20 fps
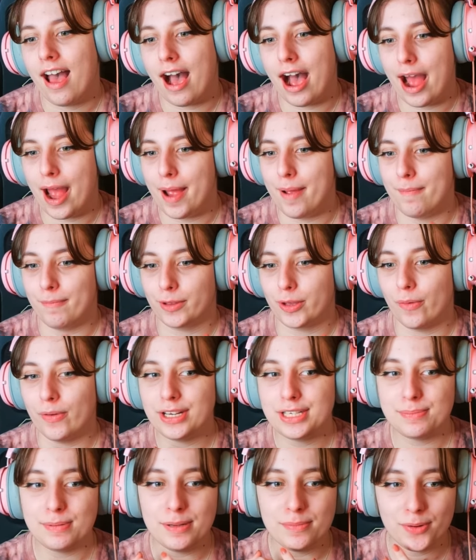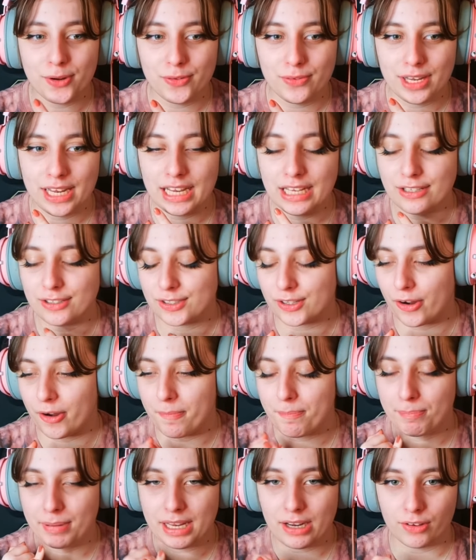I am going to be moving, so
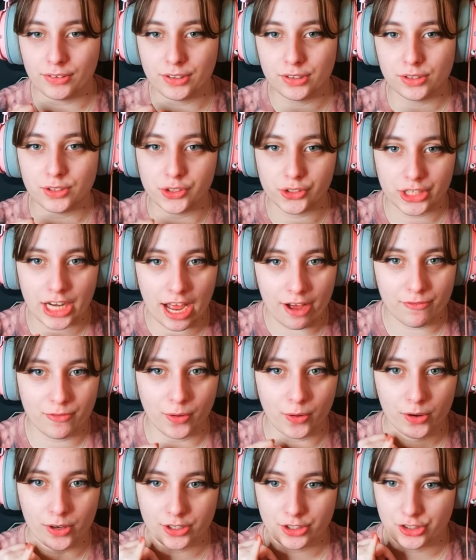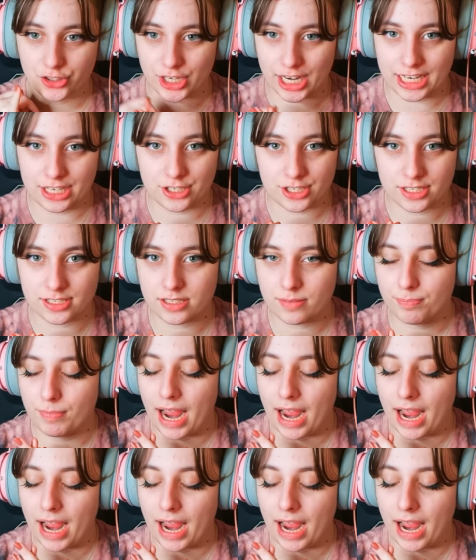be on the lookout for changes.